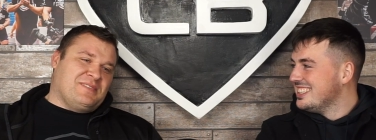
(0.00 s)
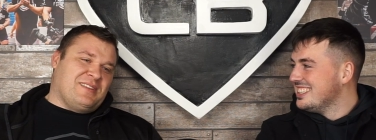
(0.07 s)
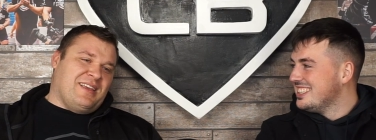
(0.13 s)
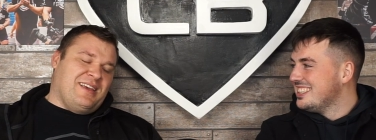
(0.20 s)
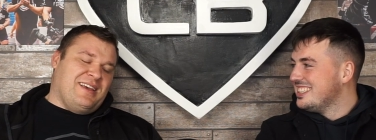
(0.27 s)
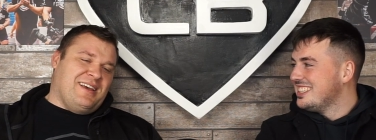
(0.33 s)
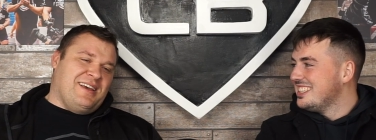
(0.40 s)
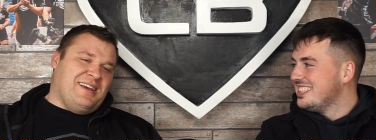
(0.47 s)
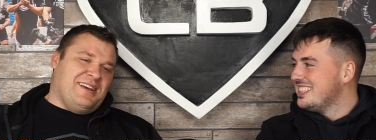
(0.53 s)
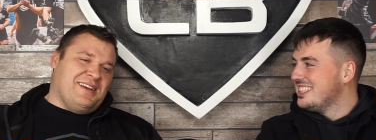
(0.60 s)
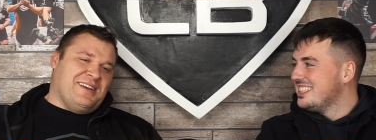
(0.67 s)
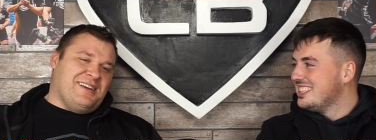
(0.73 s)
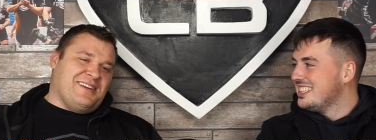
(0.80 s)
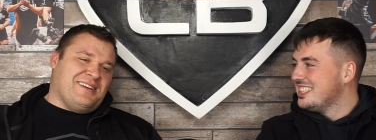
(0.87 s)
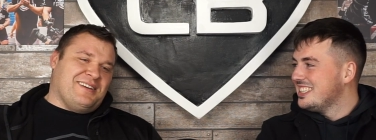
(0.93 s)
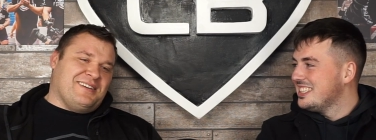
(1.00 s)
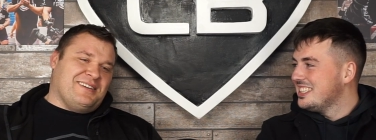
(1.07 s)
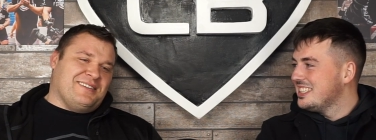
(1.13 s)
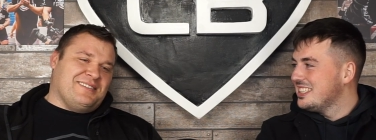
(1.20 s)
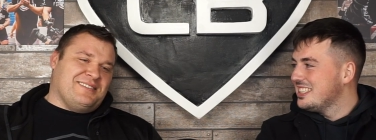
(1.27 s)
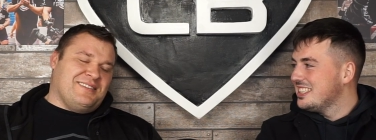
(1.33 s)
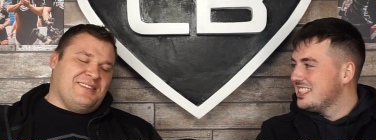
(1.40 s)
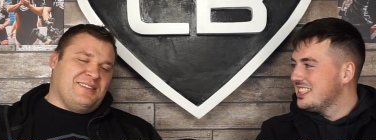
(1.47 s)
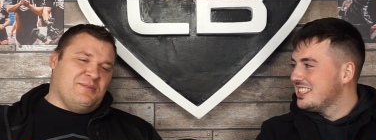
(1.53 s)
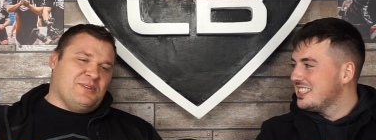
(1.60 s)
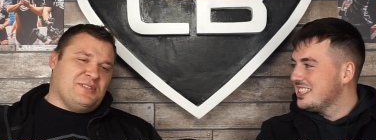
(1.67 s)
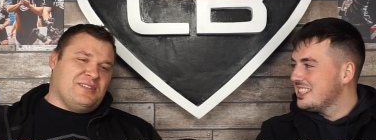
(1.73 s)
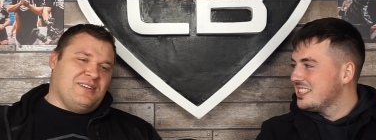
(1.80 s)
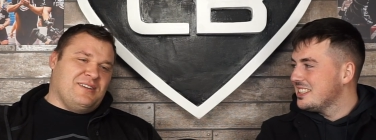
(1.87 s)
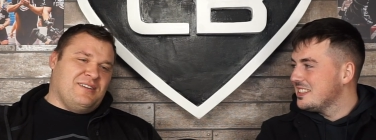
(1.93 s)
Speaker 1: uh, there was
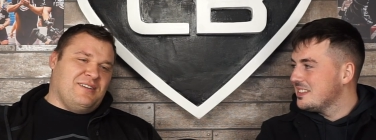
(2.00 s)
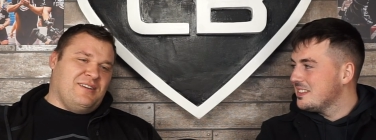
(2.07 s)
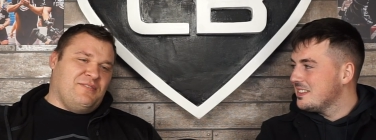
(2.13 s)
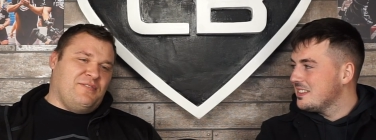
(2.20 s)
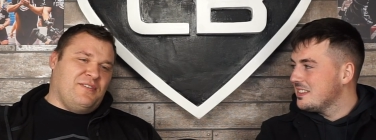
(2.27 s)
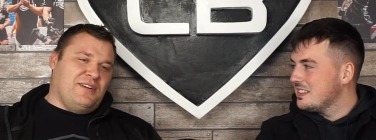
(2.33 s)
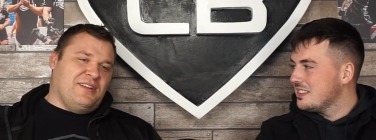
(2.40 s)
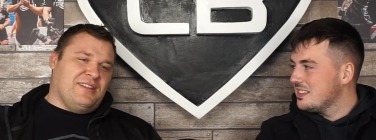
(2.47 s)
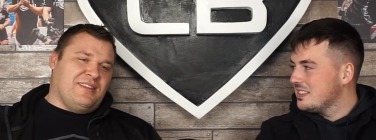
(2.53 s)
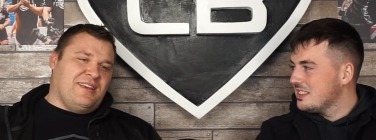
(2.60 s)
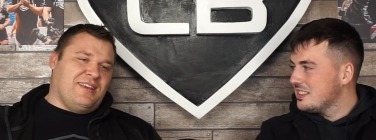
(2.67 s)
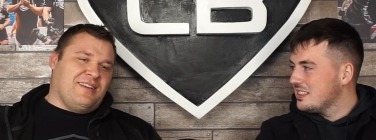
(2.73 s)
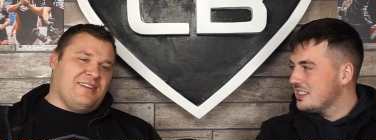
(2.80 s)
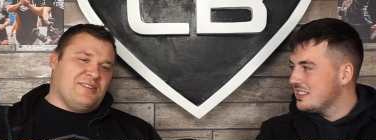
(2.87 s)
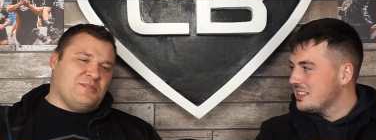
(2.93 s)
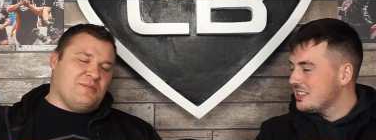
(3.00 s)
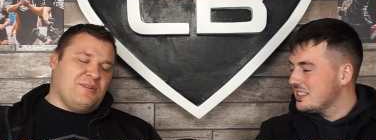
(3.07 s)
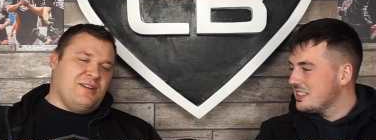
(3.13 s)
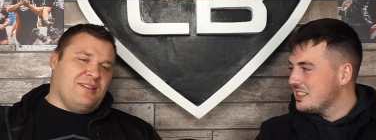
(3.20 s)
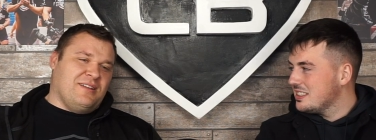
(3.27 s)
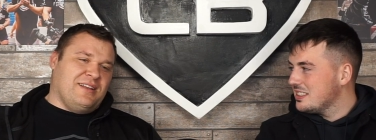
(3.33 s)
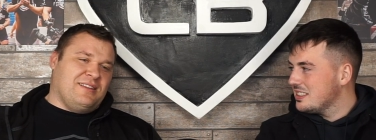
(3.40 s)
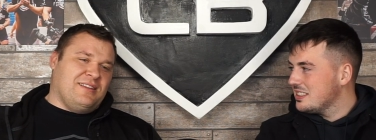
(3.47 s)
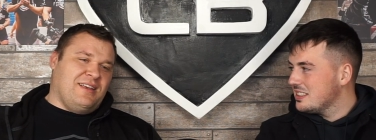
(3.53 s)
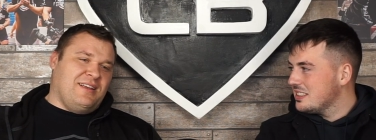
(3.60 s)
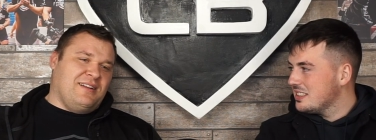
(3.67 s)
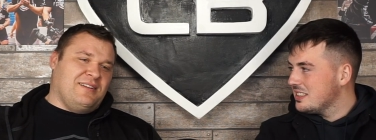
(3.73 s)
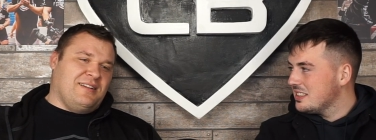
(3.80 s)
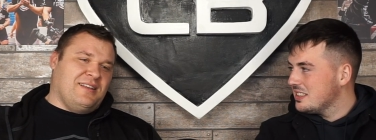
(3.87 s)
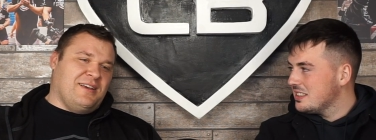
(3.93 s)
a, a, funny thing as well. At the
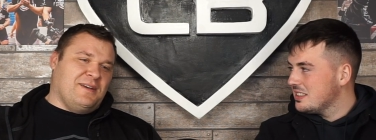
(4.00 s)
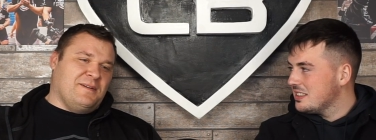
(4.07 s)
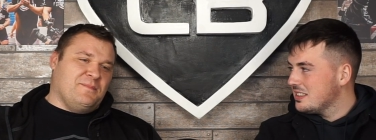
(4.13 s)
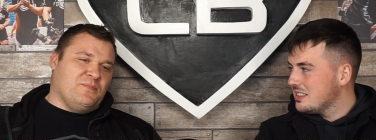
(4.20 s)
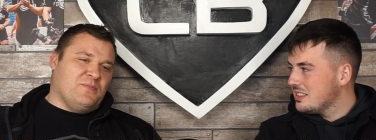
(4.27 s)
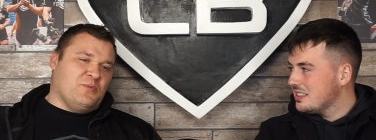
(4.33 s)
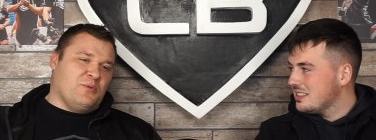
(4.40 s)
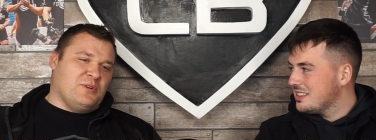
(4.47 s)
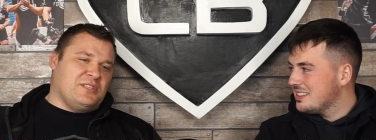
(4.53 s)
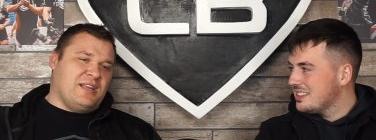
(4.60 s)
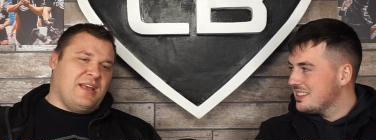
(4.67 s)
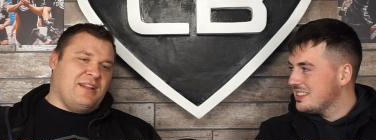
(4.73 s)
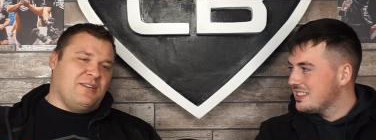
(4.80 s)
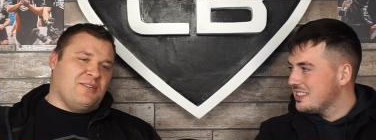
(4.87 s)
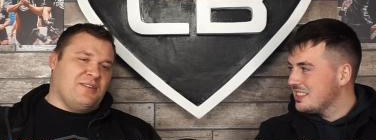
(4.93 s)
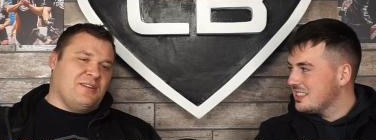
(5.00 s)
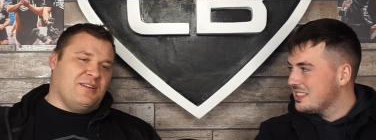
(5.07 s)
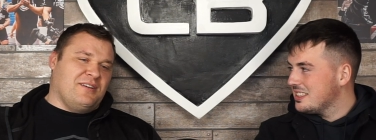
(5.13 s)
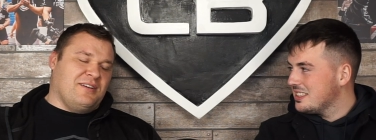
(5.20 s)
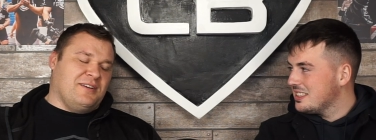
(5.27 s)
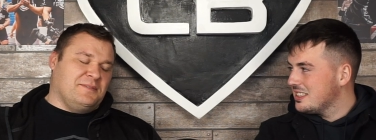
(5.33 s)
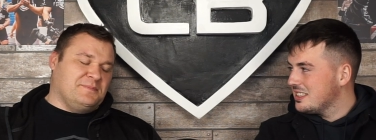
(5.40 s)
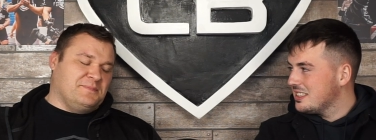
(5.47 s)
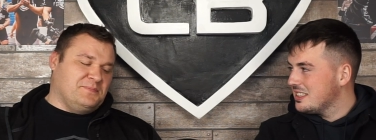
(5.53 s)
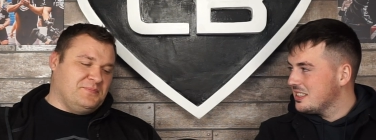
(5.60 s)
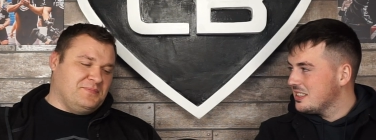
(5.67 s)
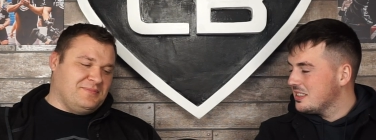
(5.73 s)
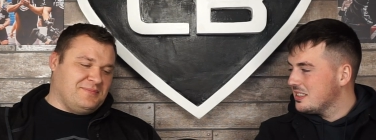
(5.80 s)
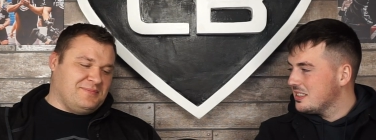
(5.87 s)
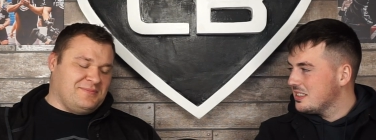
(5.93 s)
end, uh, we were standing on a
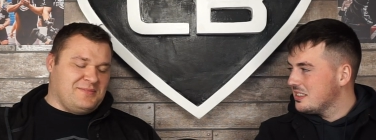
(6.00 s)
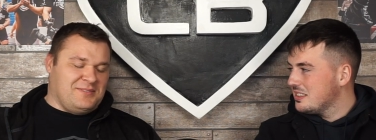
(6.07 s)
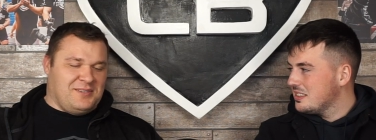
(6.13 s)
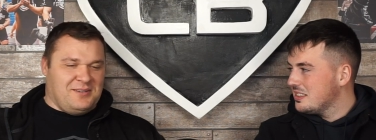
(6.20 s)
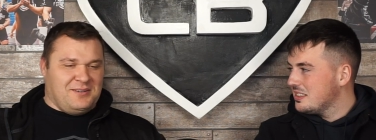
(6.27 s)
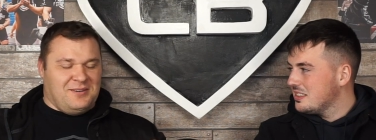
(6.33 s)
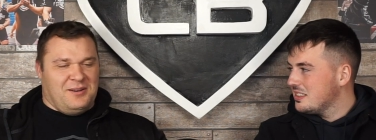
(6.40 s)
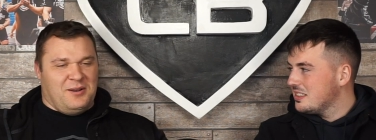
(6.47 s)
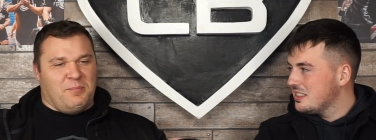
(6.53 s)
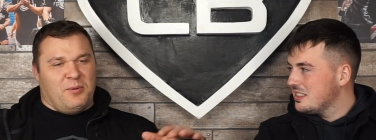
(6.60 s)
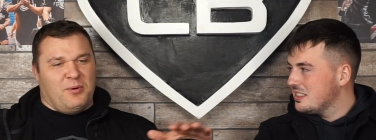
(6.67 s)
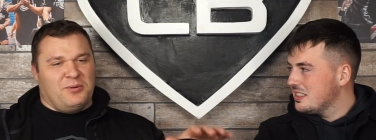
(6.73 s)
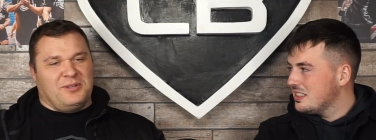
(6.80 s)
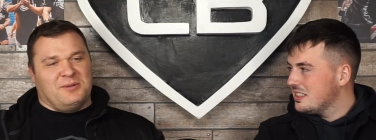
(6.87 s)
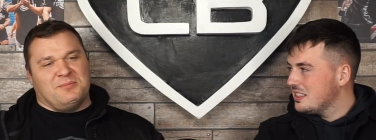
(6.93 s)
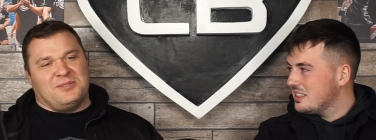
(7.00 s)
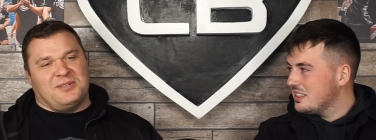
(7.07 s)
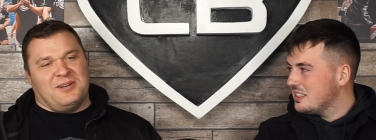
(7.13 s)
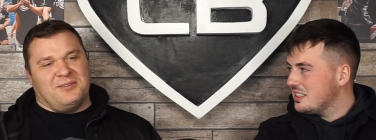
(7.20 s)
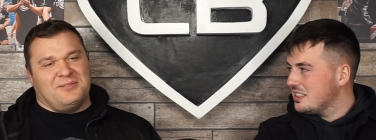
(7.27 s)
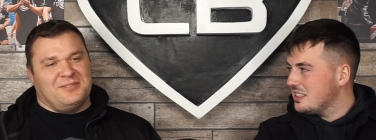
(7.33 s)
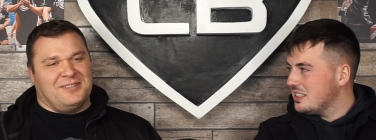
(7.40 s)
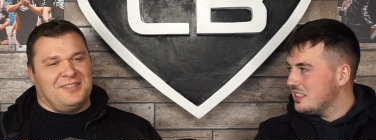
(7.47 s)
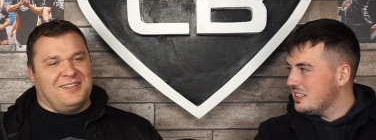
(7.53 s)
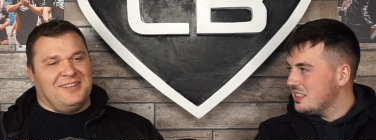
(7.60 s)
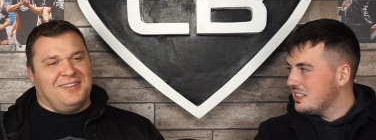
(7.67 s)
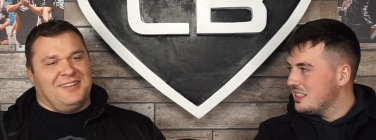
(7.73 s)
on the podiums, you know. Yeah.